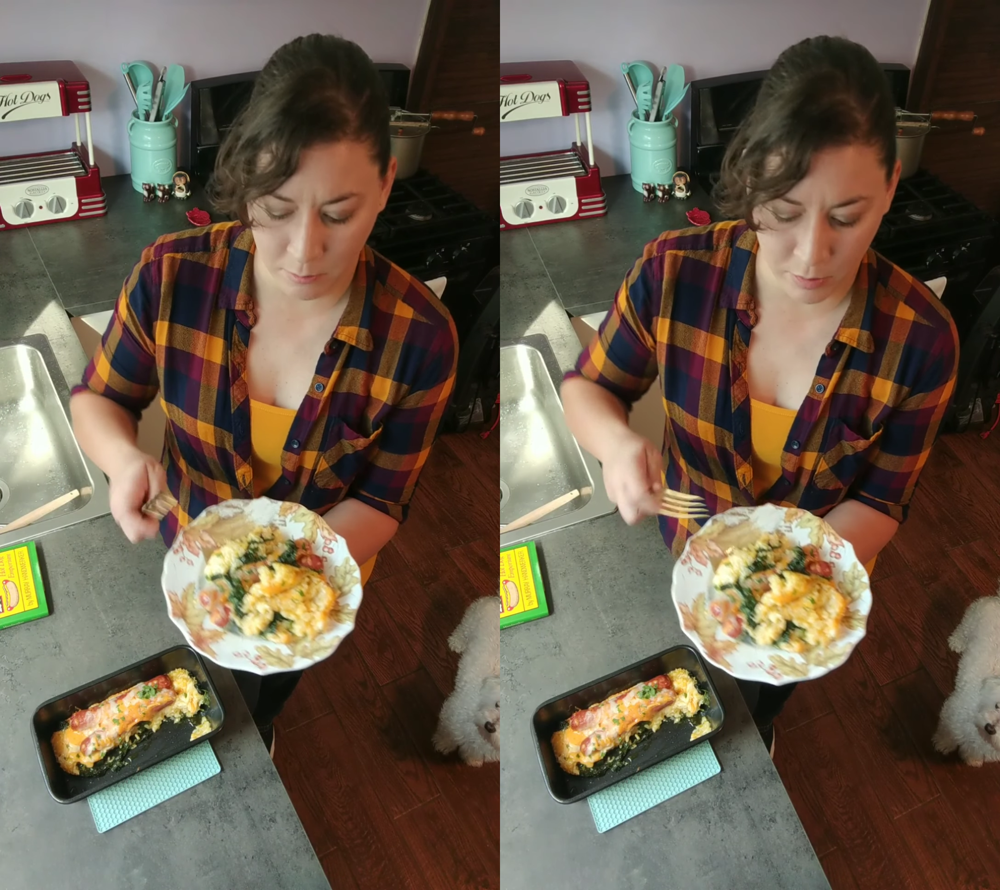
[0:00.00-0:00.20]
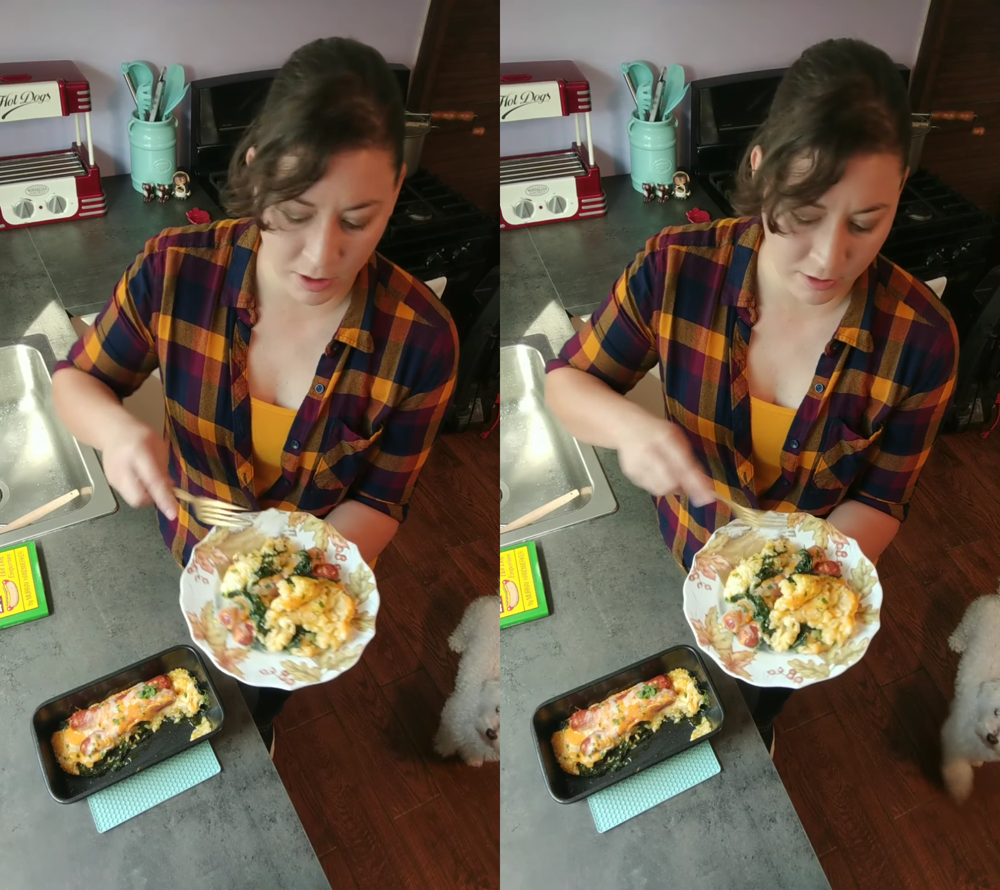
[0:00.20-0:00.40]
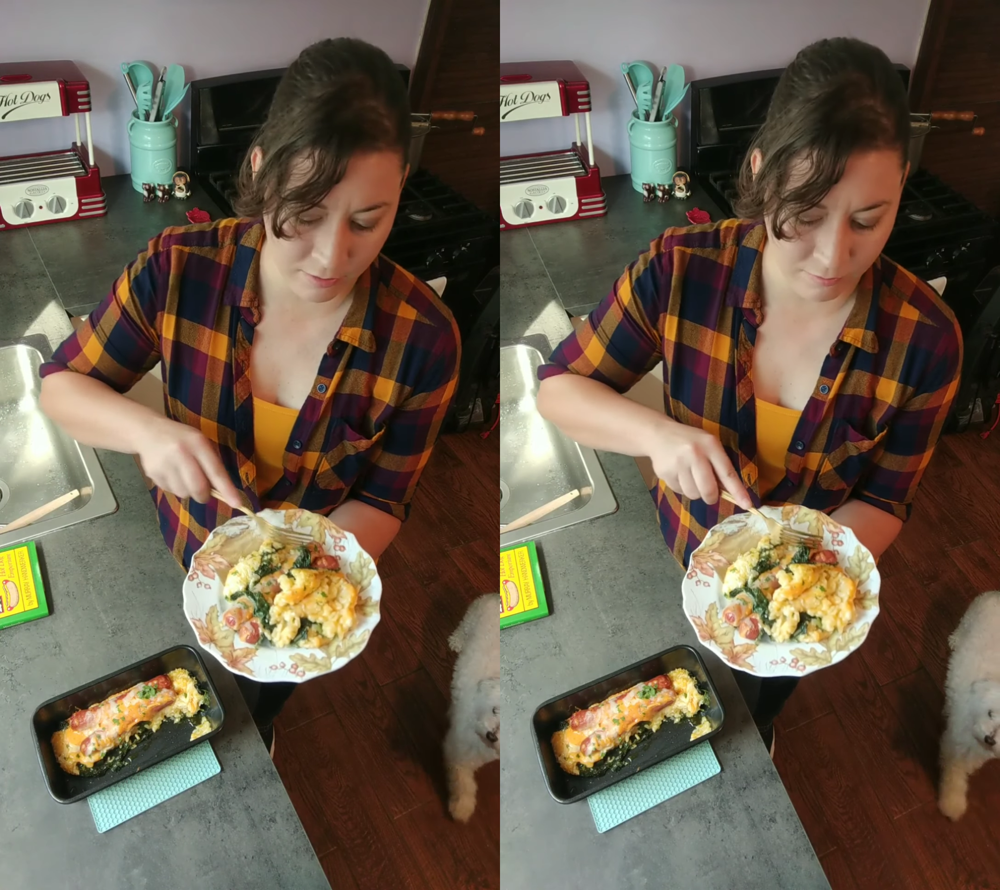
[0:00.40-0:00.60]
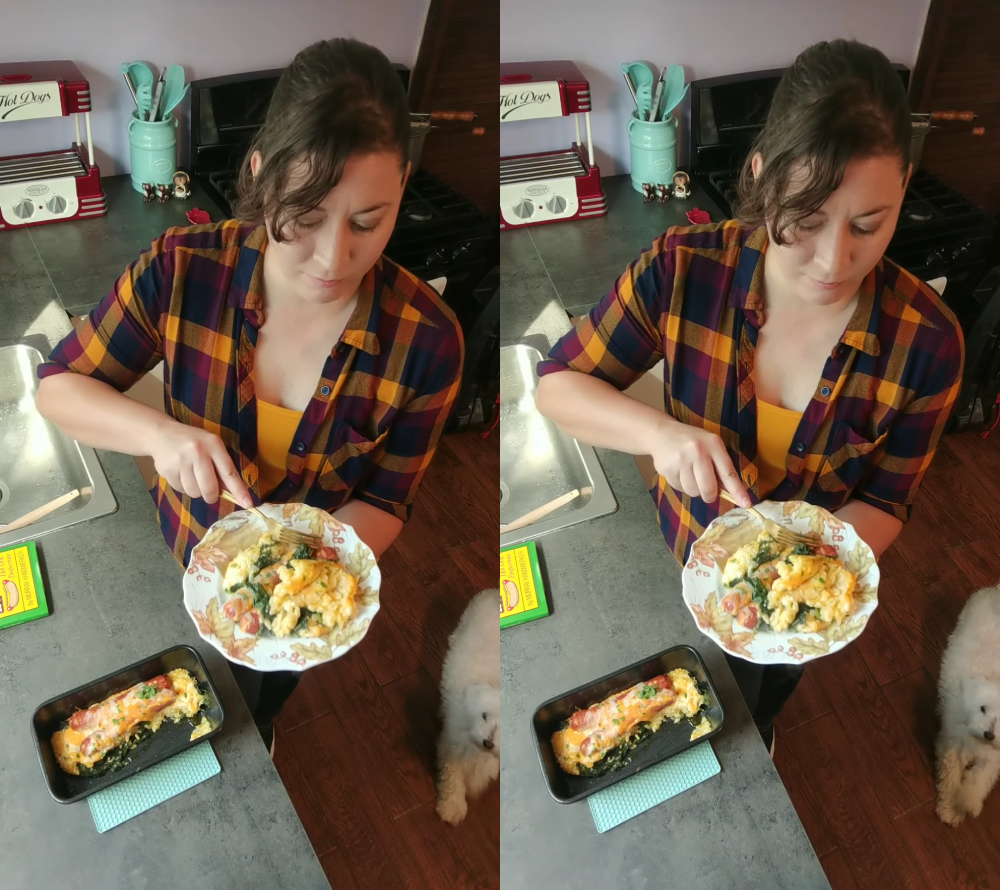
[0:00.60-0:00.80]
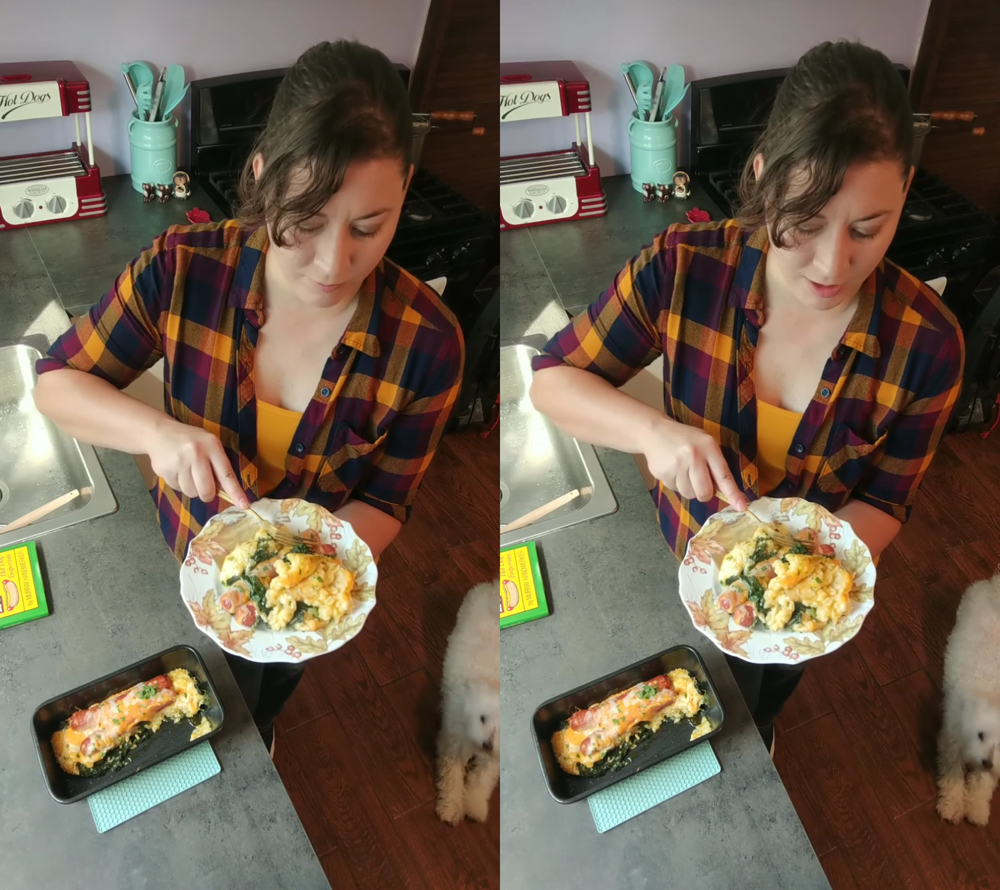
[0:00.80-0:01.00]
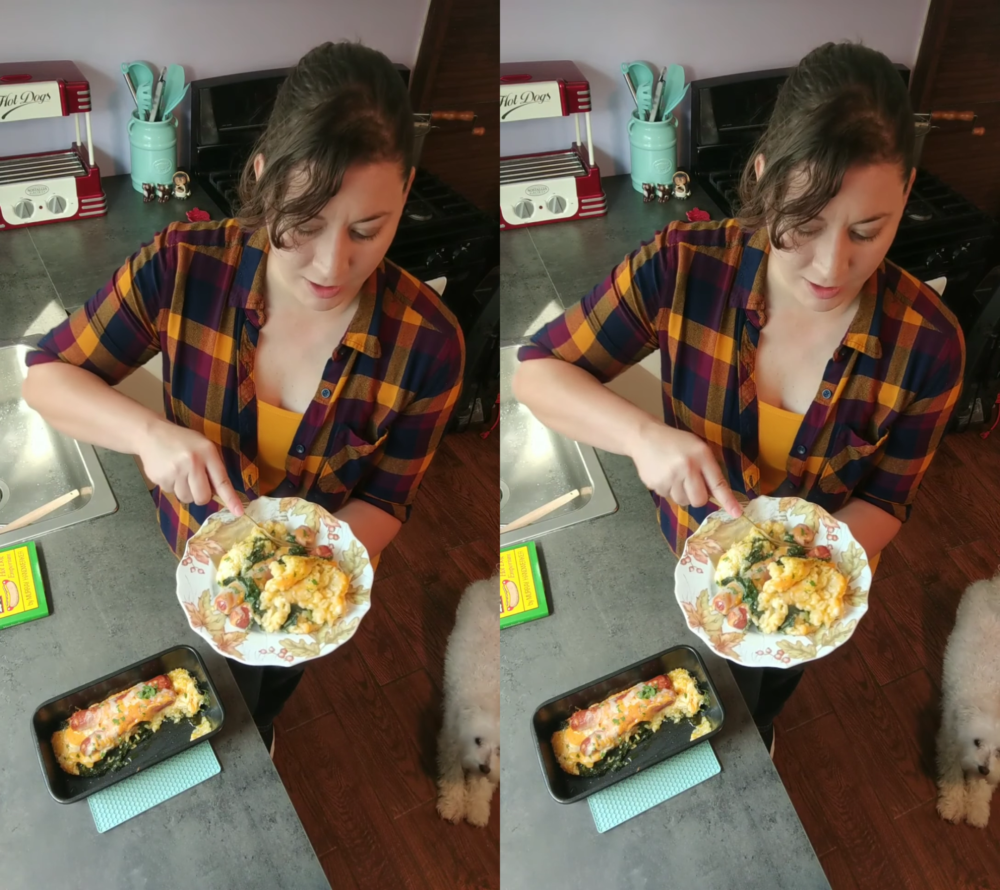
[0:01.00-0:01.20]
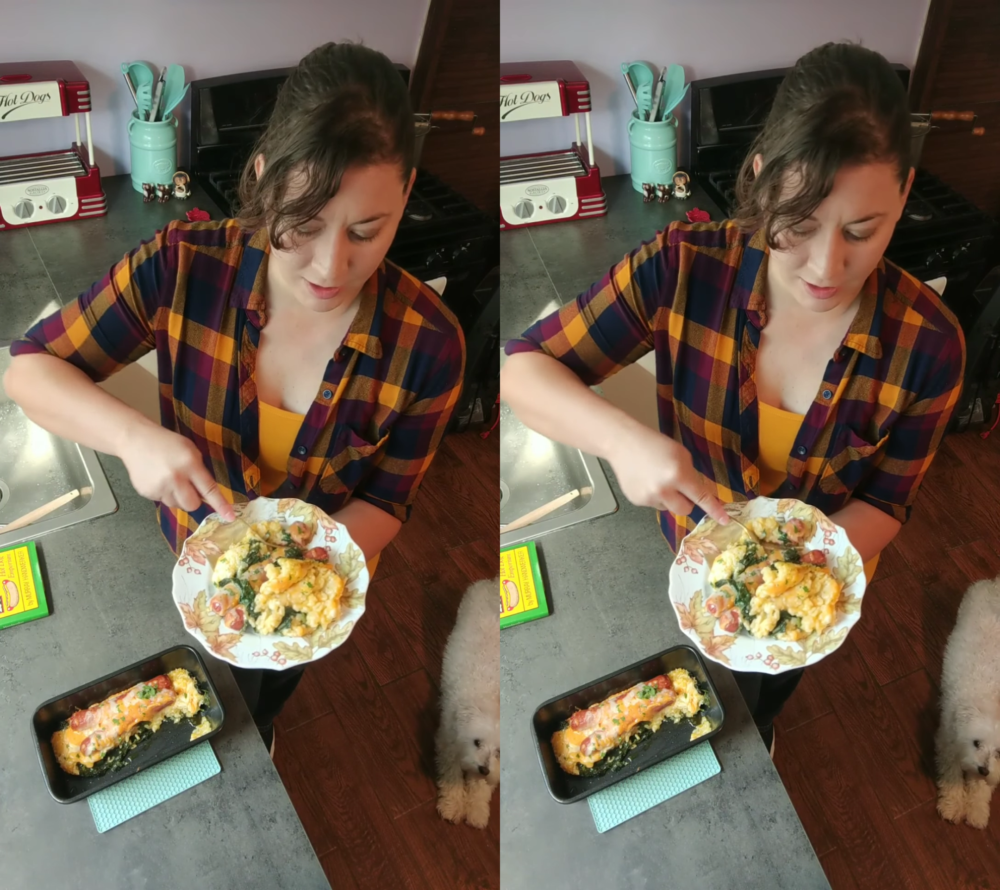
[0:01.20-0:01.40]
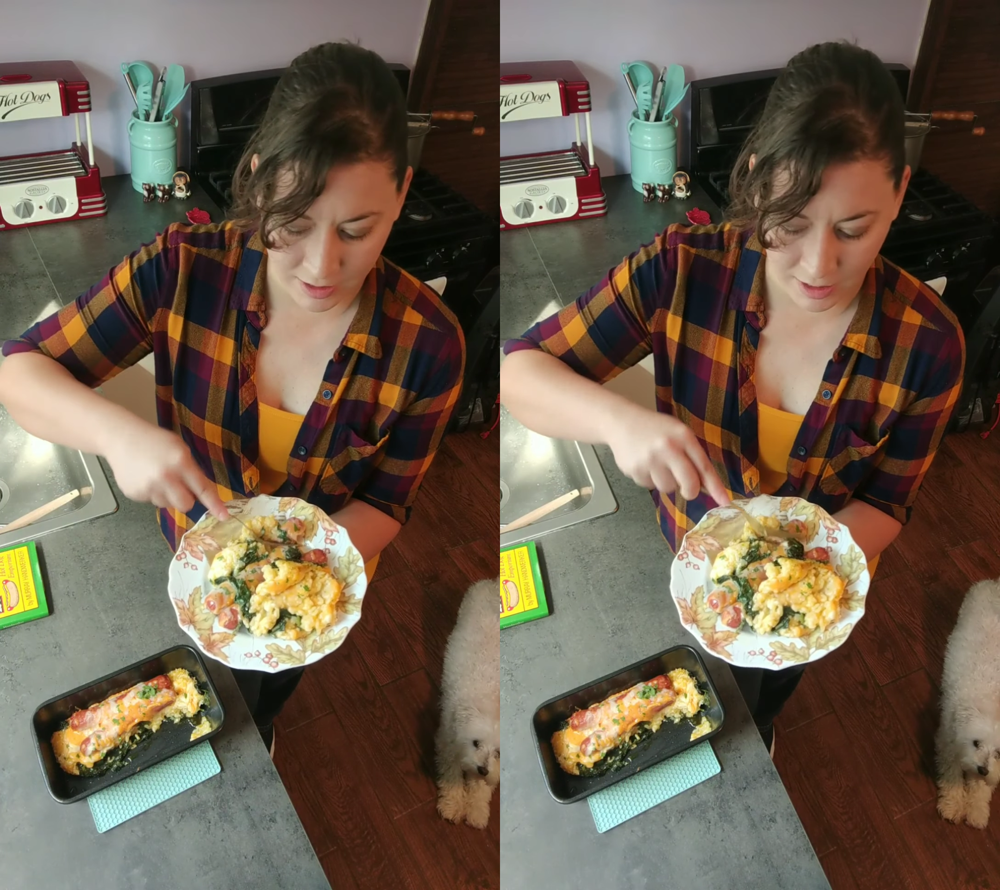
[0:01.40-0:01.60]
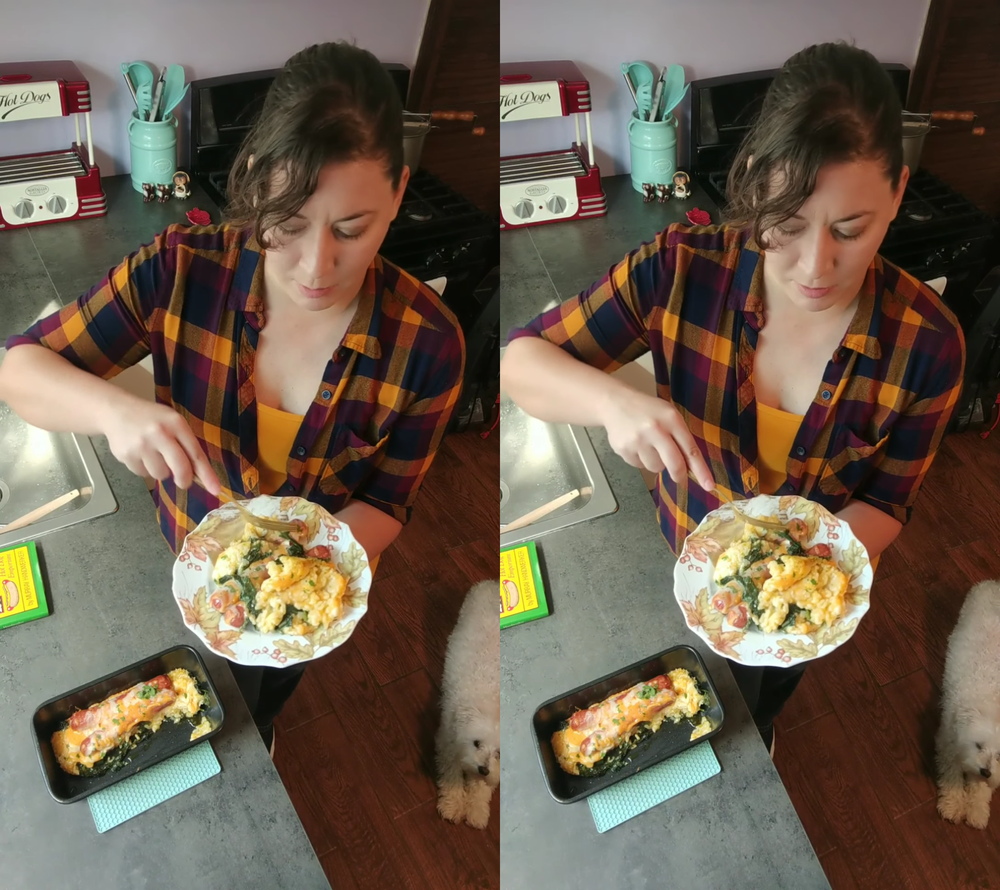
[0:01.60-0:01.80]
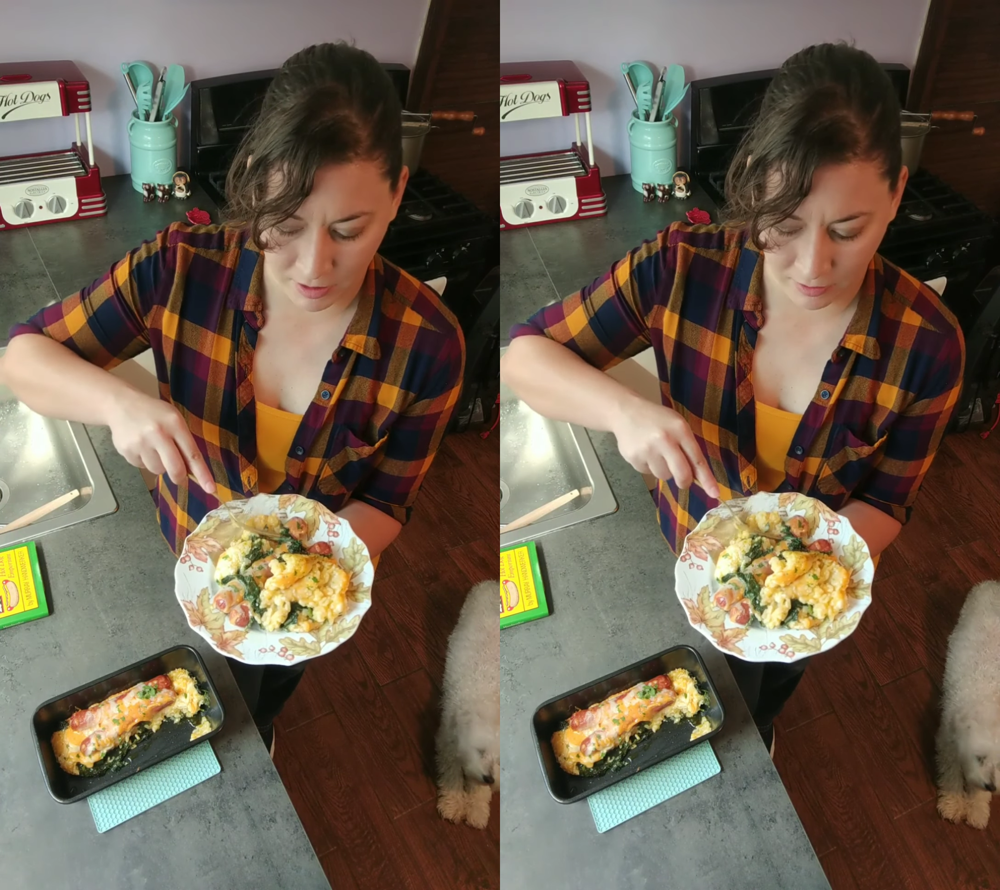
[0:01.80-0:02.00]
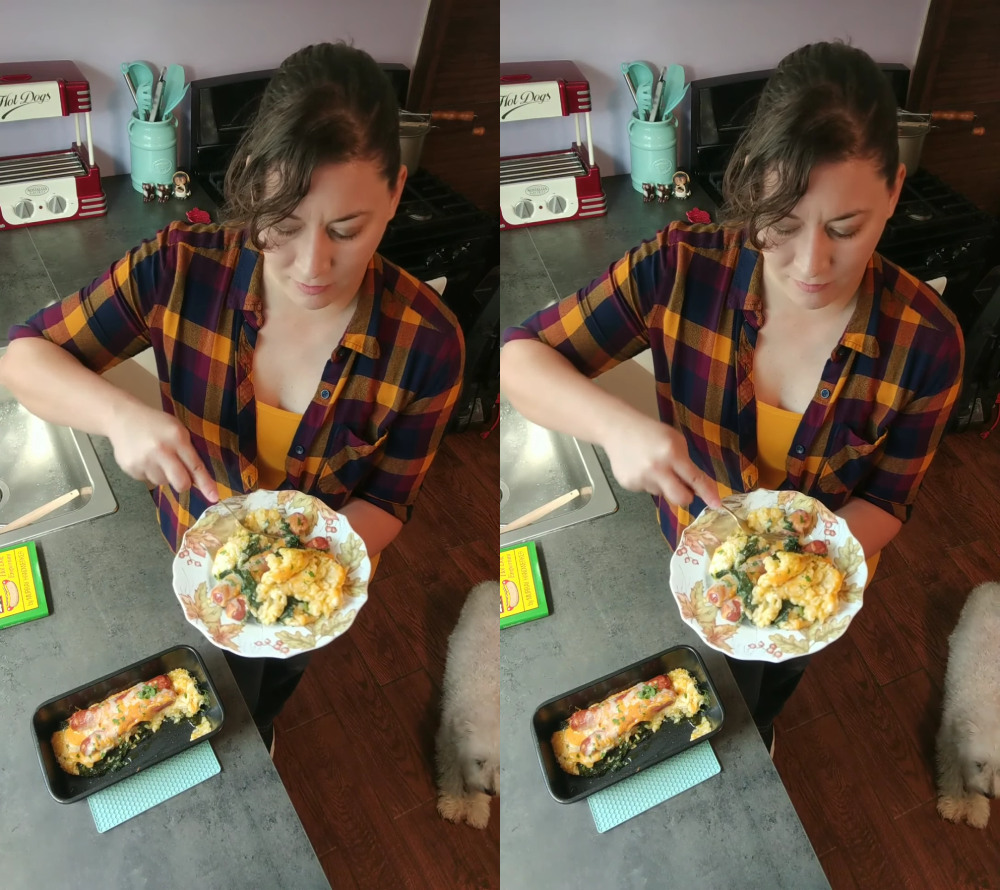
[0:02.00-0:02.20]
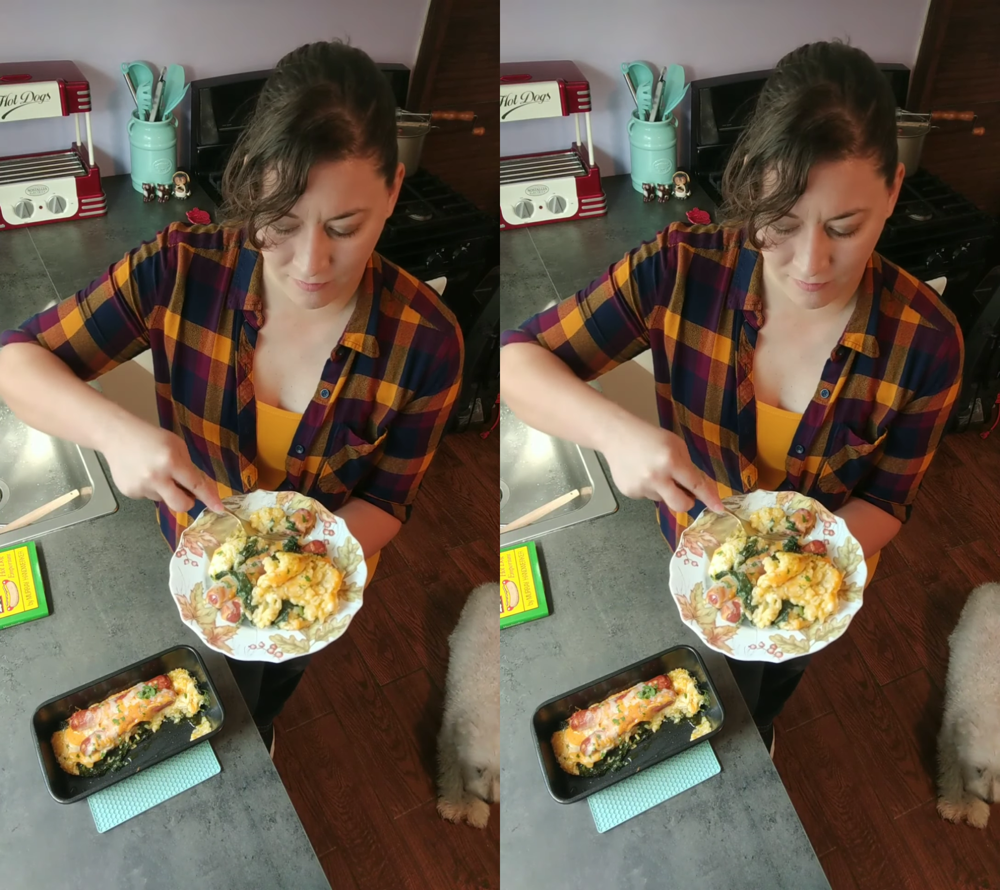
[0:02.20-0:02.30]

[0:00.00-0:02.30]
but it's happening.